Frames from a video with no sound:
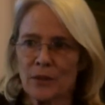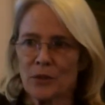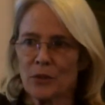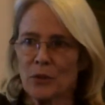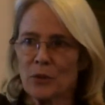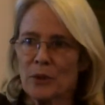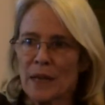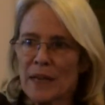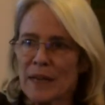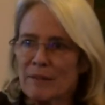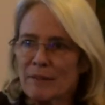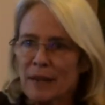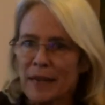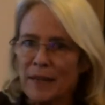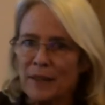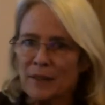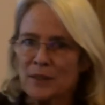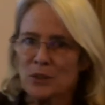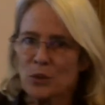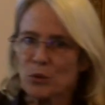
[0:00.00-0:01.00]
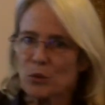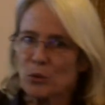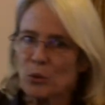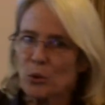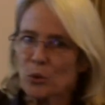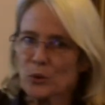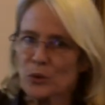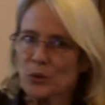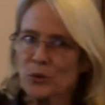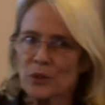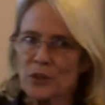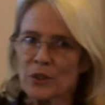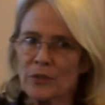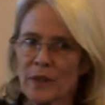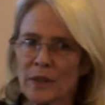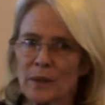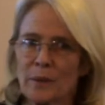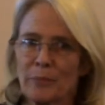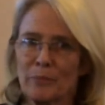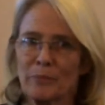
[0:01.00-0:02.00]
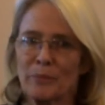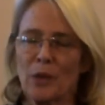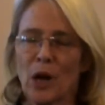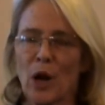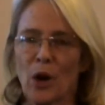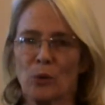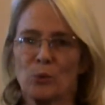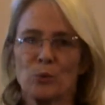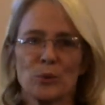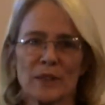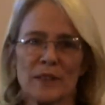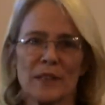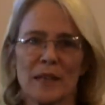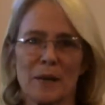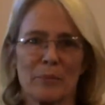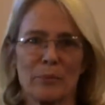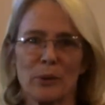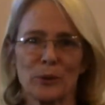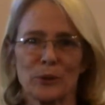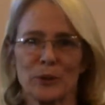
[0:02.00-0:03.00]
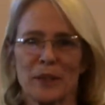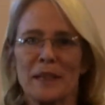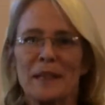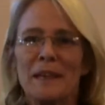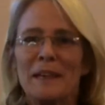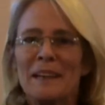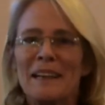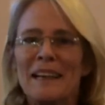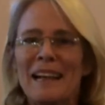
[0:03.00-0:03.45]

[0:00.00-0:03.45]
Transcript: through their ears or all sorts of other holes in their body,